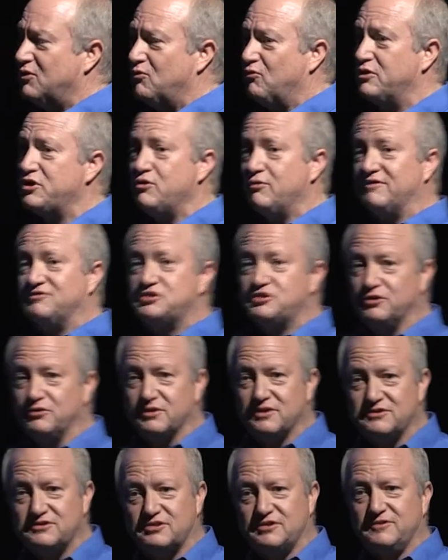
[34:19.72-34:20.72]
We have
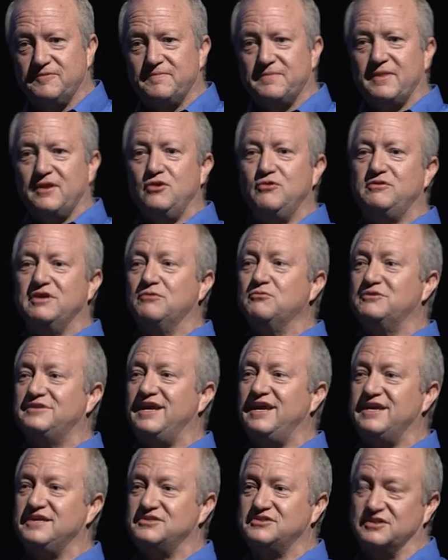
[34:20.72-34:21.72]
students who don't
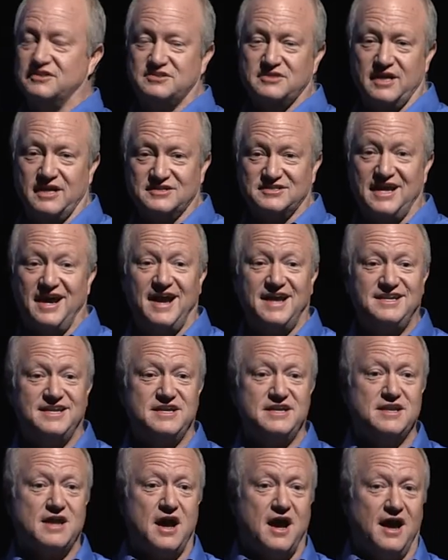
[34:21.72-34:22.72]
taste success. I
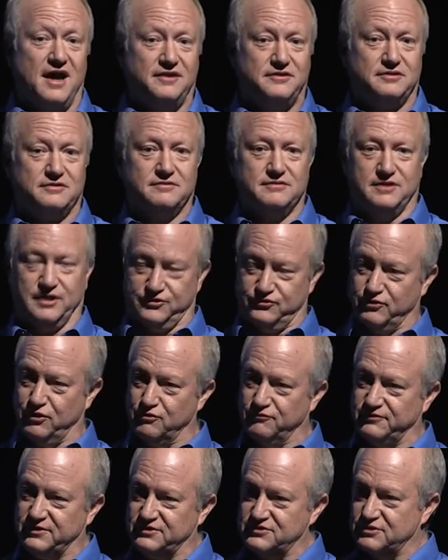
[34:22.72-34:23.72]
did not get
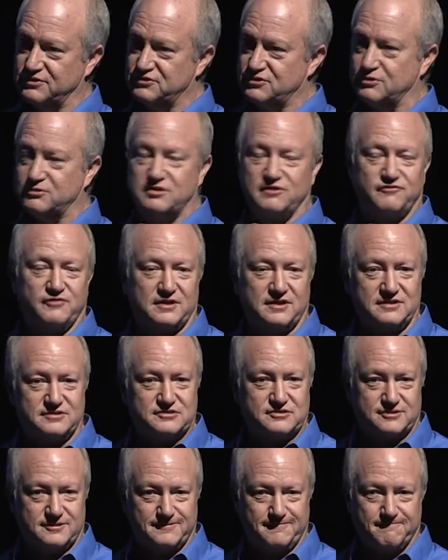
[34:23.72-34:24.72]
trophies,
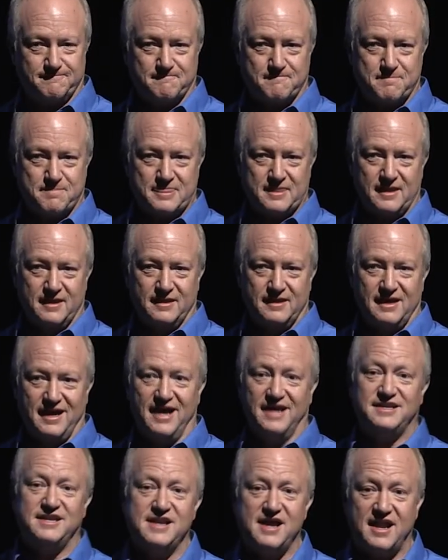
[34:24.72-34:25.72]
certificates.
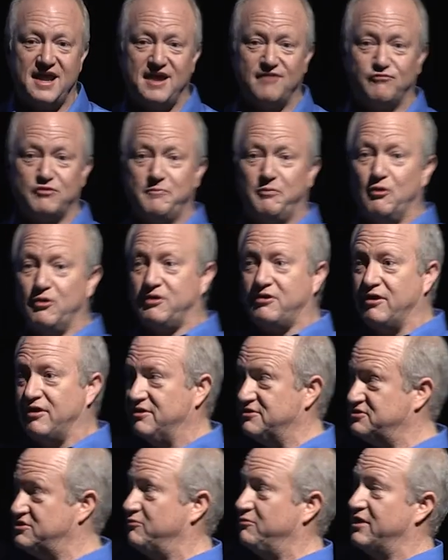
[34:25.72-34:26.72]
I did not have report
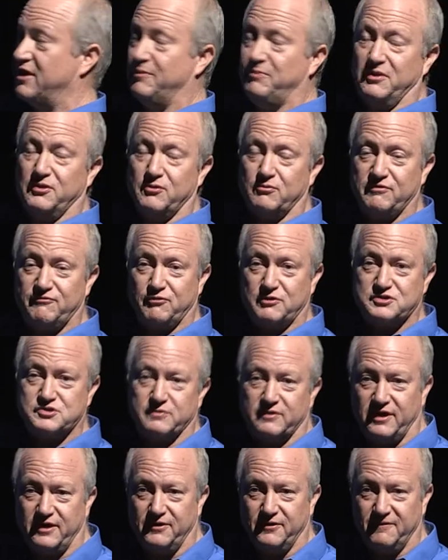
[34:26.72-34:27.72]
cards that went up on the
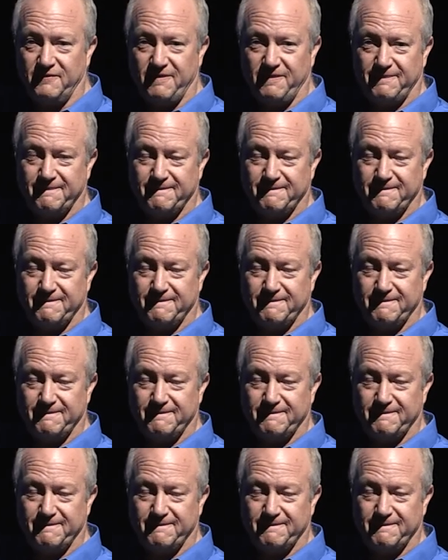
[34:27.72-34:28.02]
refrigerator.